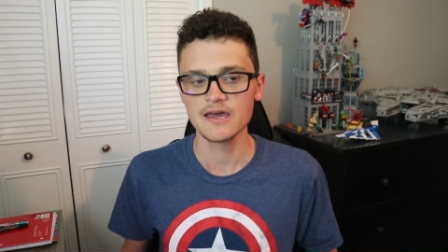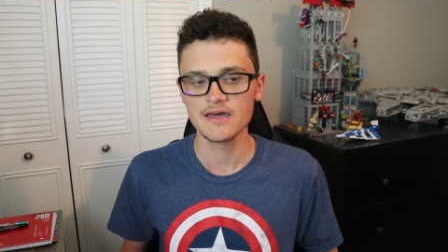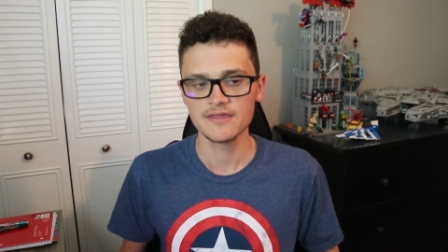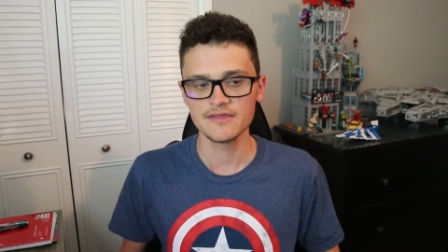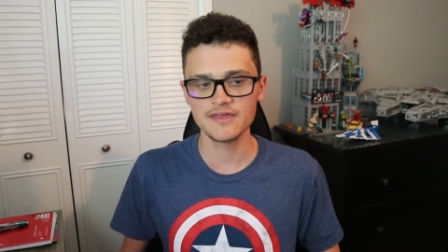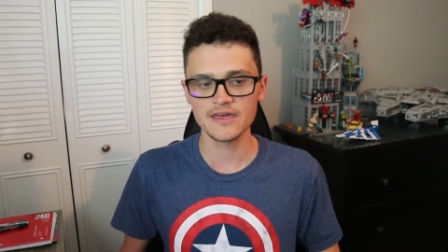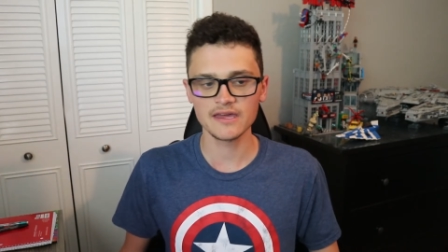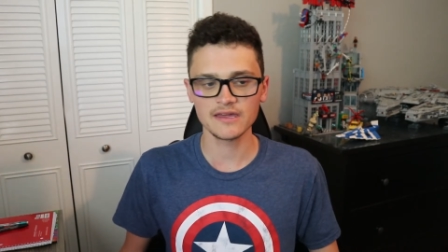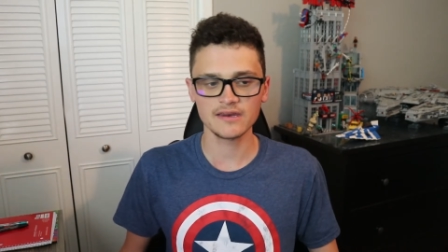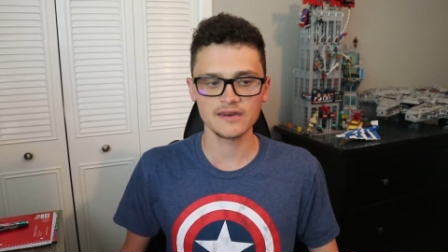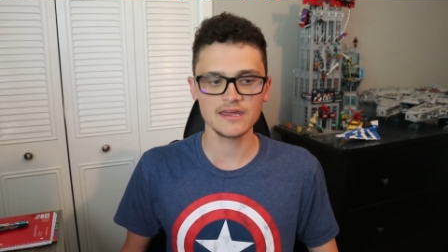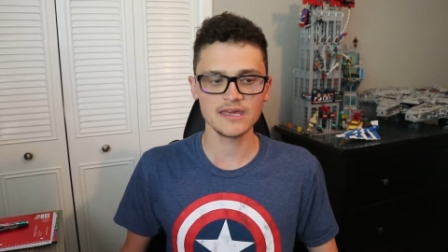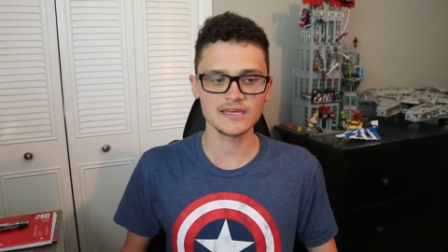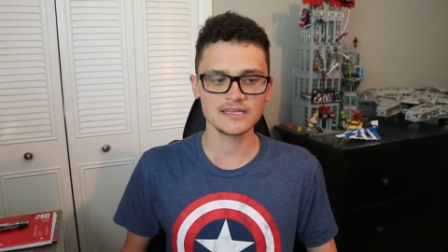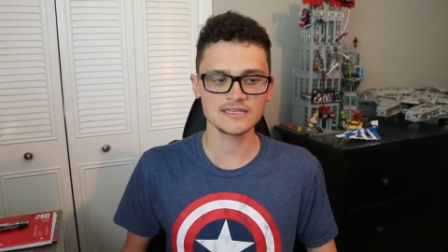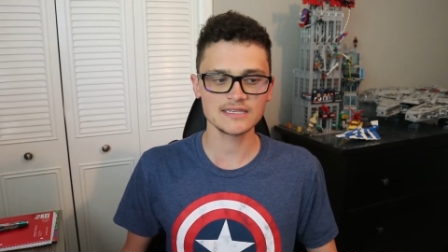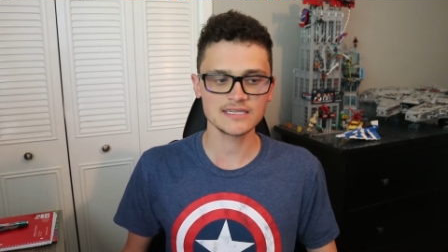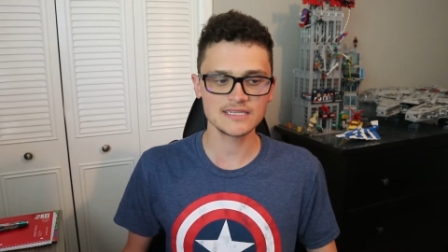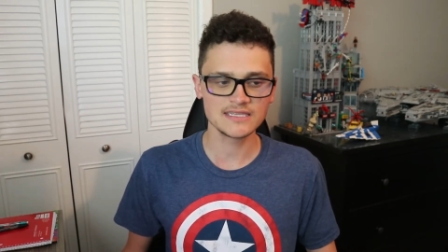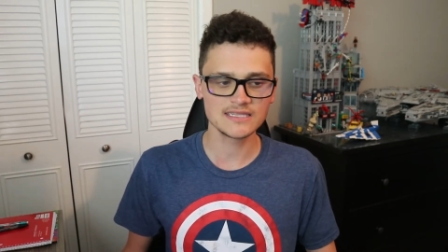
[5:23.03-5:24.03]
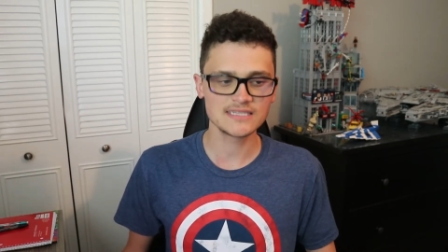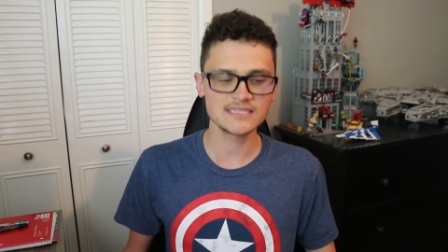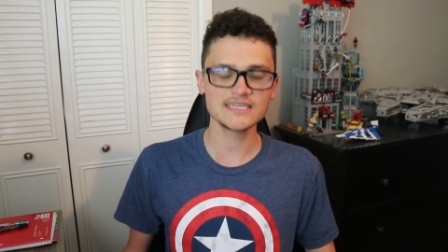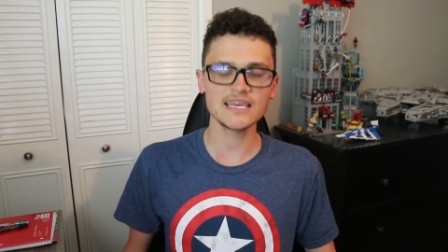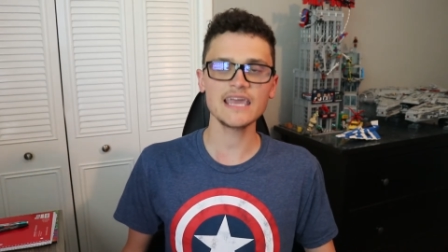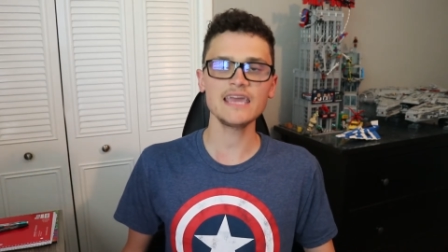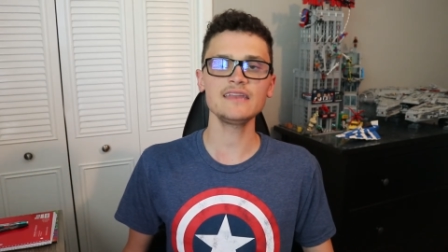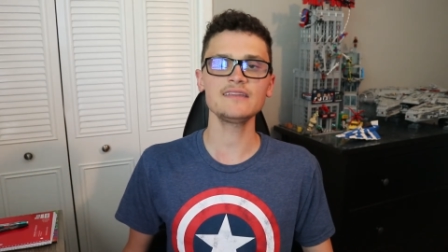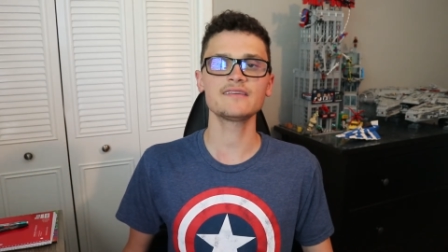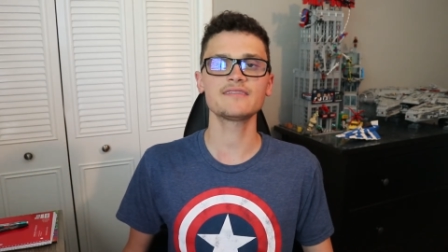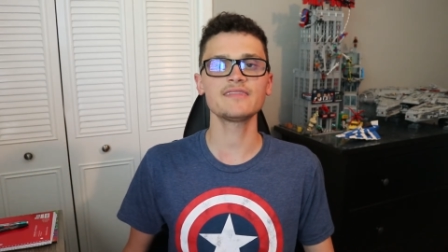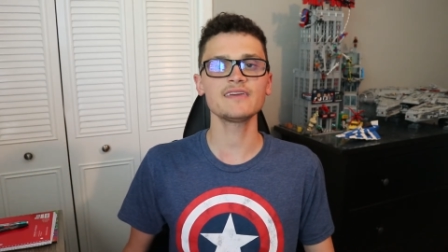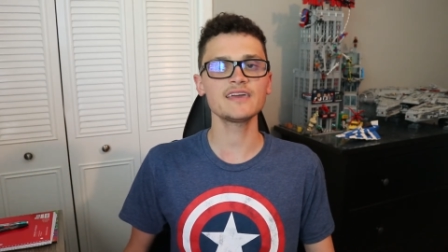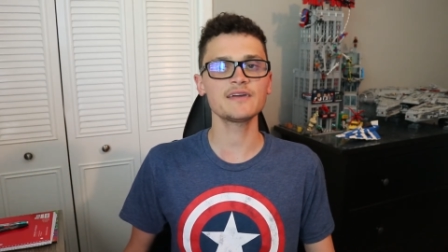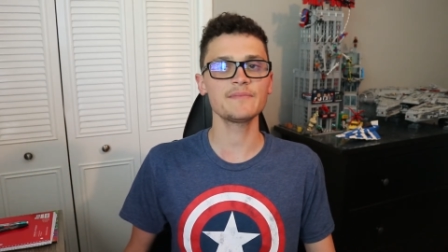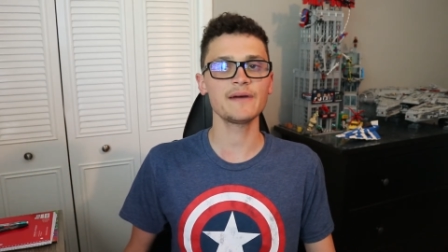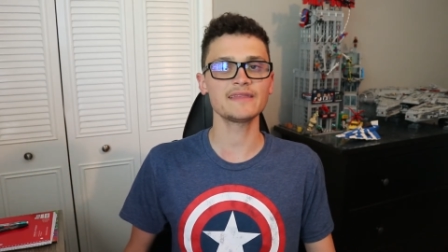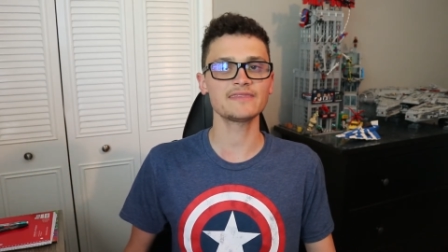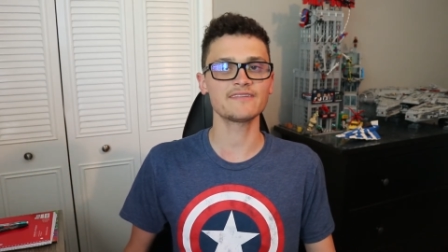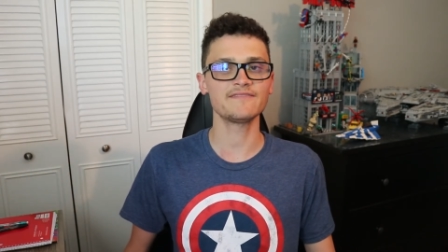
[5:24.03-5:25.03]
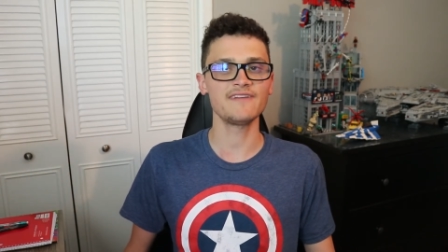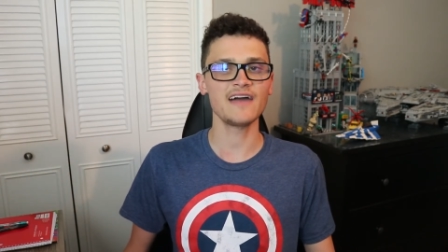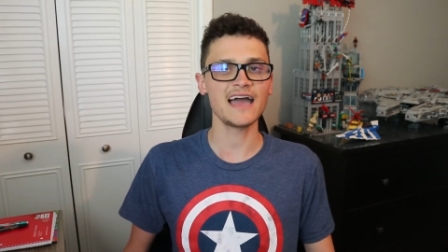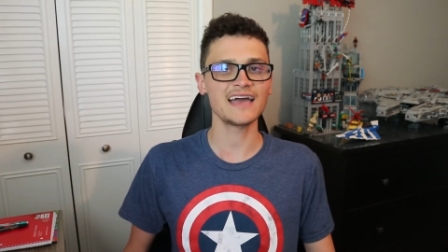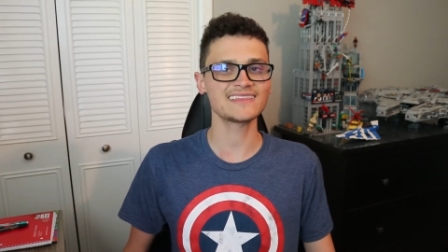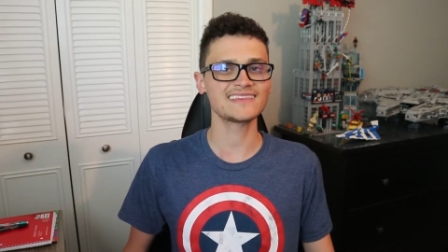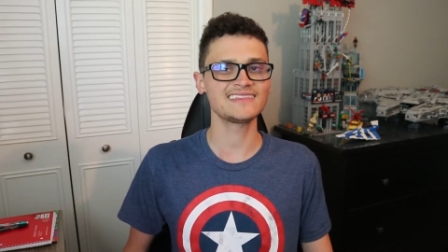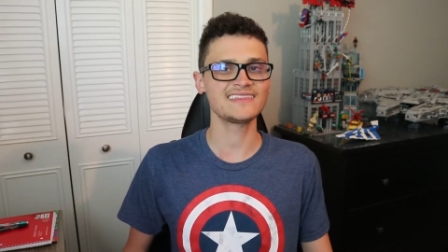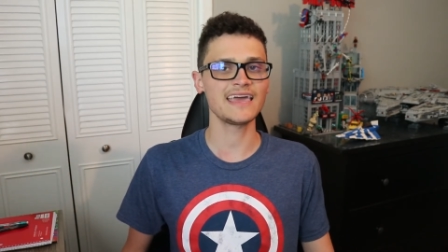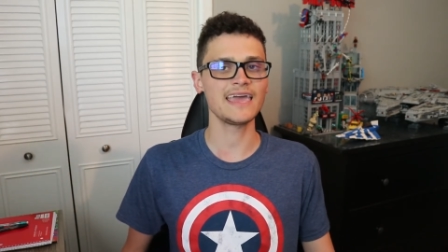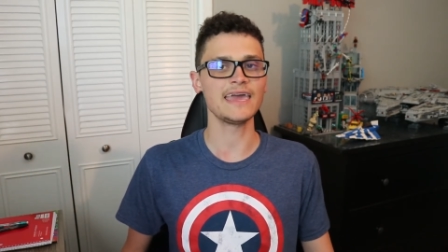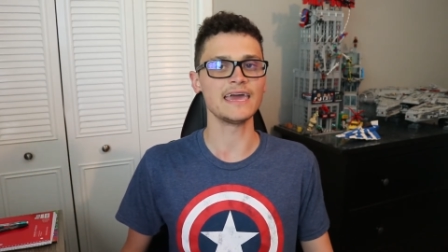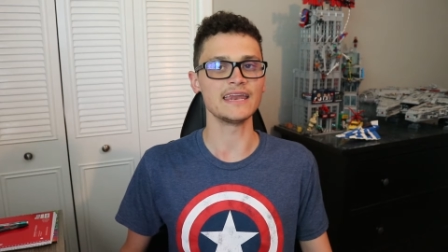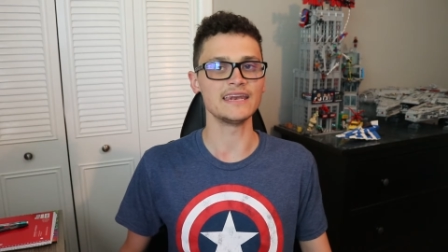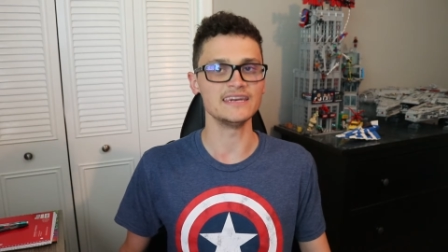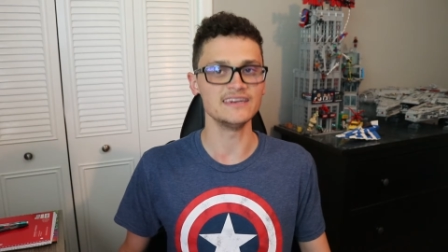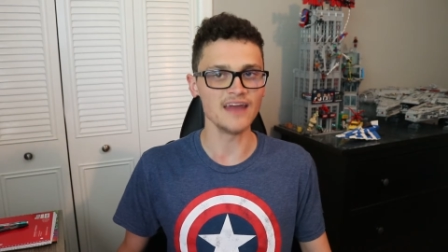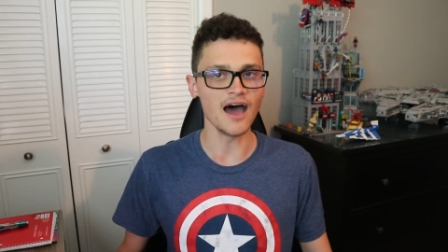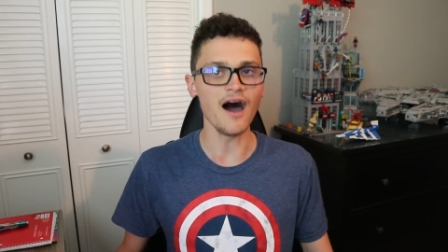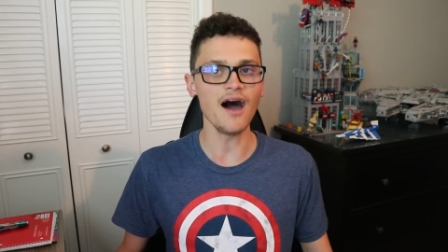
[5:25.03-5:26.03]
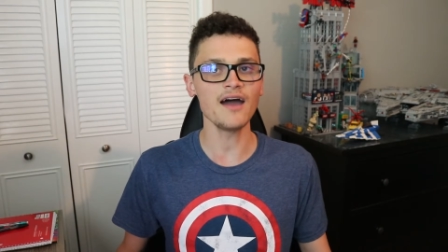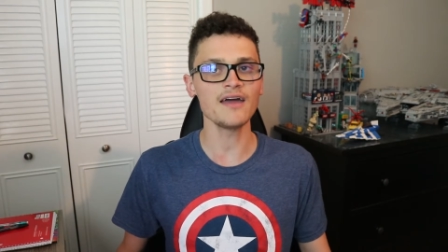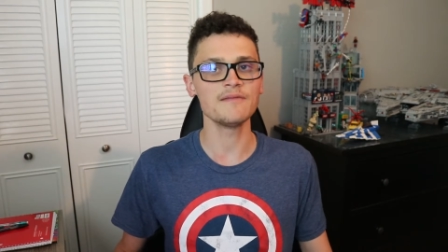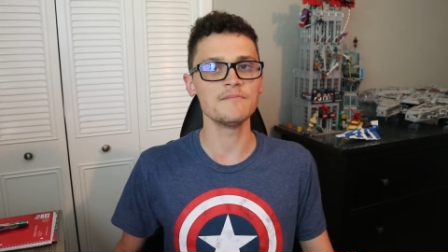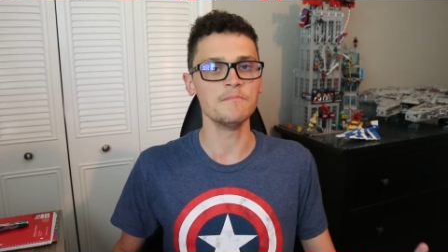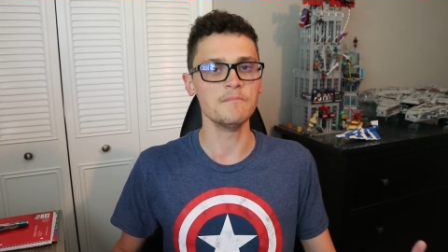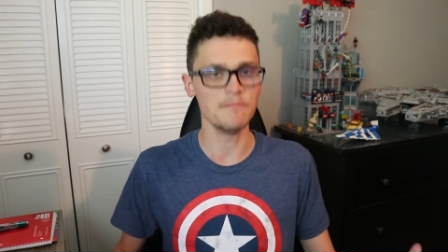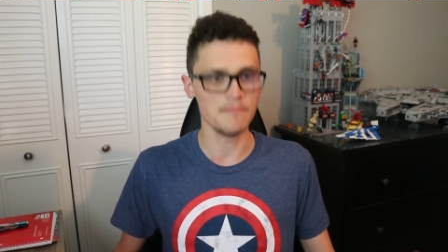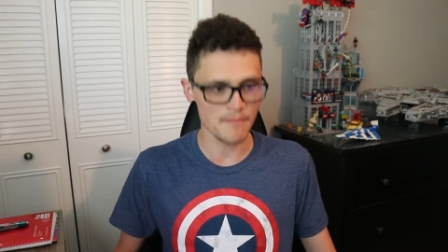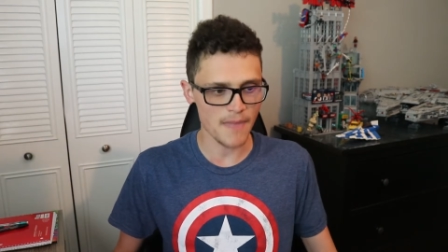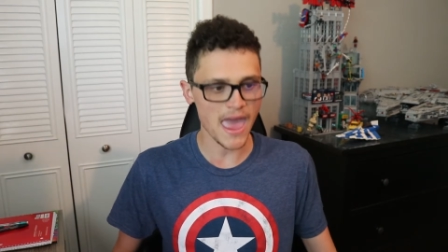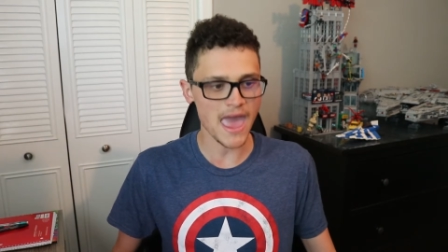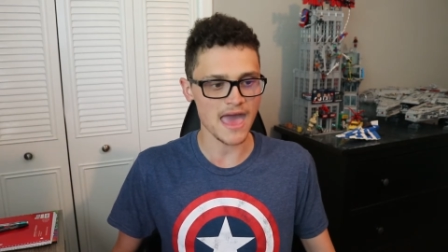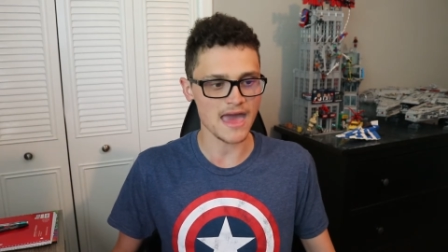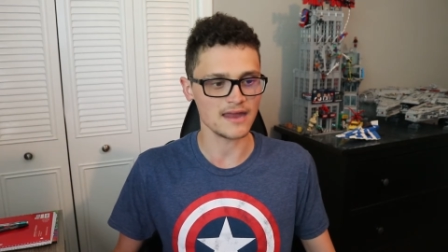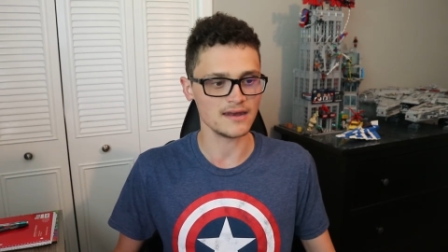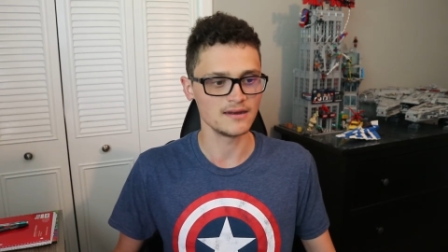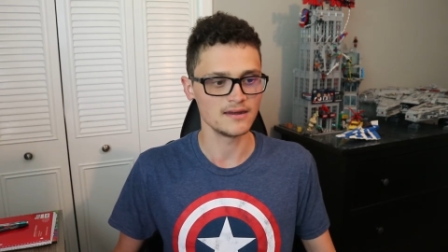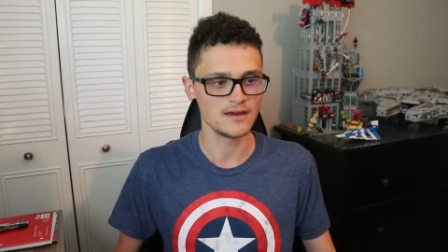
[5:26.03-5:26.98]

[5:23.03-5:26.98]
that it's insane to think about the fact they had not met